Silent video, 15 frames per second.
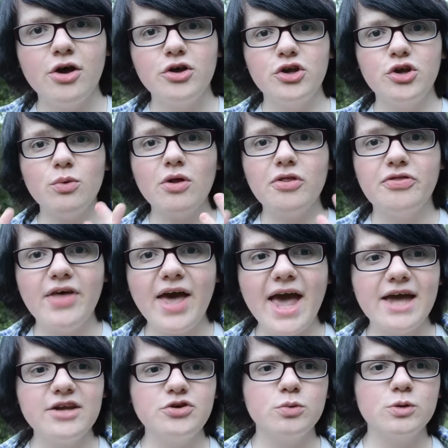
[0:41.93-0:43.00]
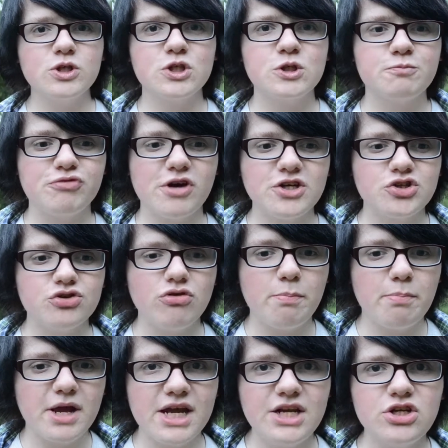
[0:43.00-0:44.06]
You are there to express your
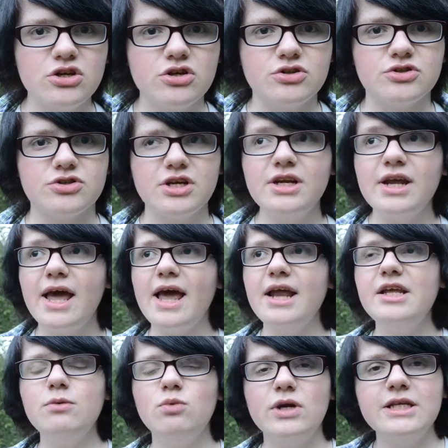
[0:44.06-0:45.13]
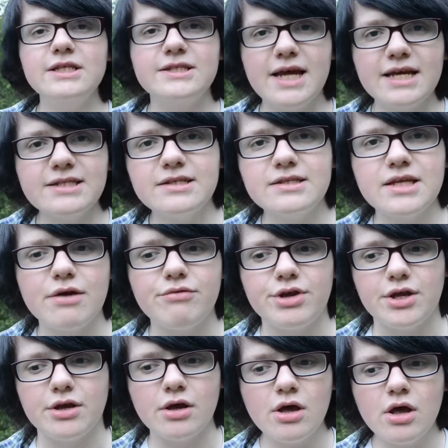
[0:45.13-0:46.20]
opinions in any means
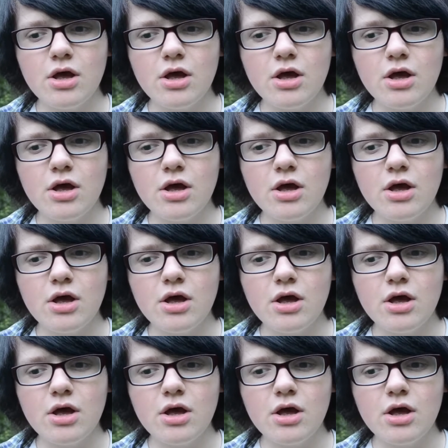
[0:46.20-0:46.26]
necessary.